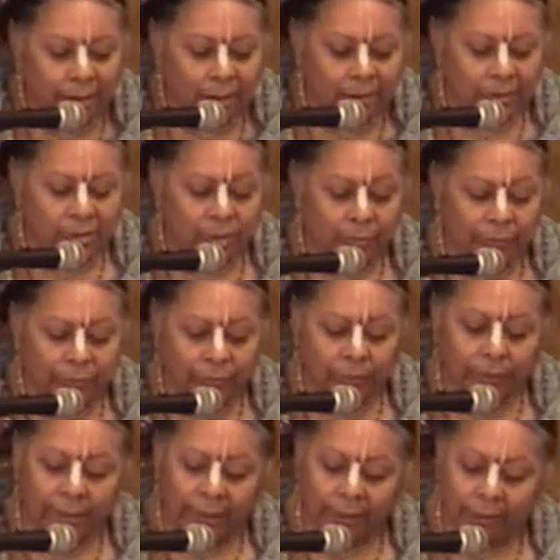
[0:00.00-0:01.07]
So before
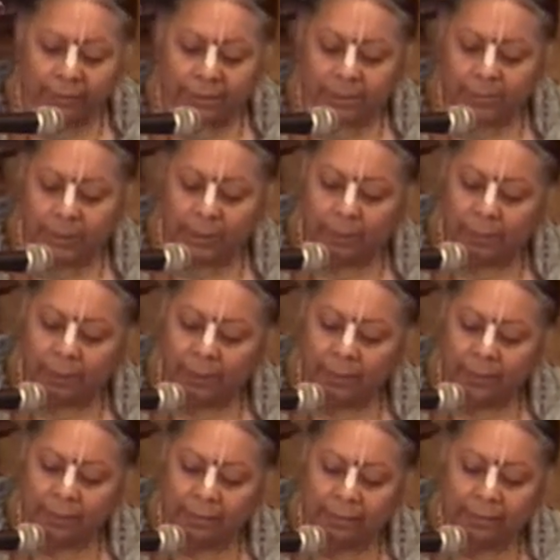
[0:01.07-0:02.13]
I speak about
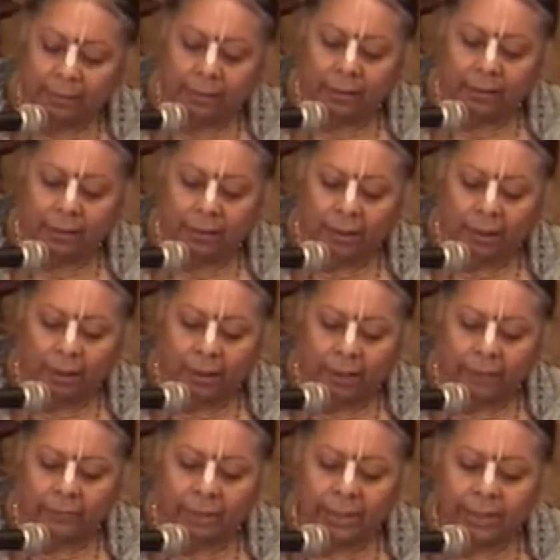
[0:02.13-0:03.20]
anything
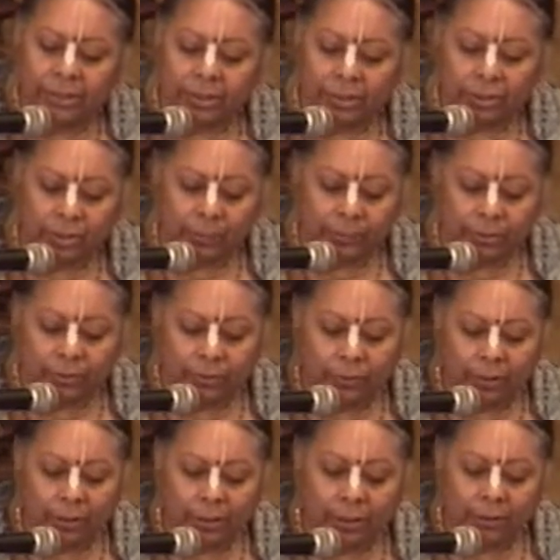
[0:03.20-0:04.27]
in relationship to
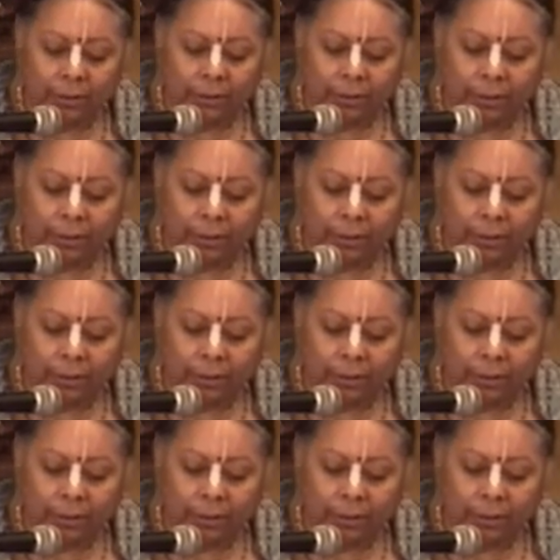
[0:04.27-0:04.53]
the